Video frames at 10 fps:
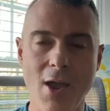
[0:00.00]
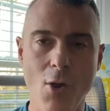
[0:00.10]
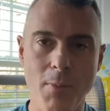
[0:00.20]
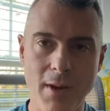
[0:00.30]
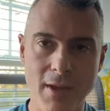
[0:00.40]

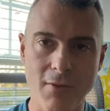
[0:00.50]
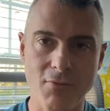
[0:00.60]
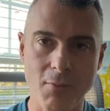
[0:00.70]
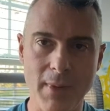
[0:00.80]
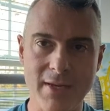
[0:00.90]

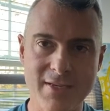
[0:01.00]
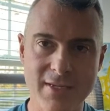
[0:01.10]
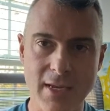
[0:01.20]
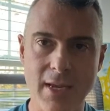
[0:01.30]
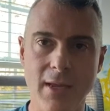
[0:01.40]
eye-opening for me to
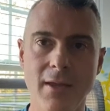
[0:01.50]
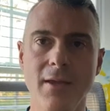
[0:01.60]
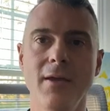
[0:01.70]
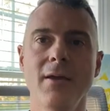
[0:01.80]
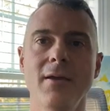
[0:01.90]

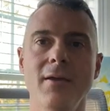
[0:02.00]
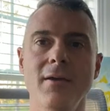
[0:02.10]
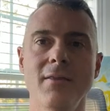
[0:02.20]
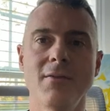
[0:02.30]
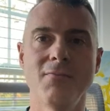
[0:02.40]
see
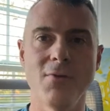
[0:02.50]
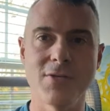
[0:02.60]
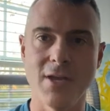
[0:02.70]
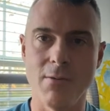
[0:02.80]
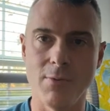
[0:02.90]
the
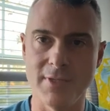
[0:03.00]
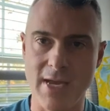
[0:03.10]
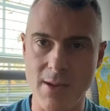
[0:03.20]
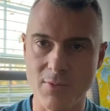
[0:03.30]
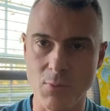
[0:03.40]
first couple
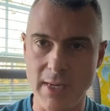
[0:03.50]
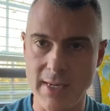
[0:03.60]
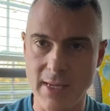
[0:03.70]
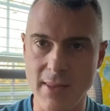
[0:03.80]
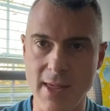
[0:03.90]
times
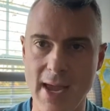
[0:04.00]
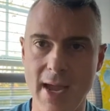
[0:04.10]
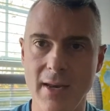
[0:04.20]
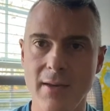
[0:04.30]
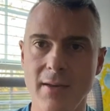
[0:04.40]
we did
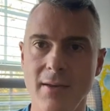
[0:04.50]
that,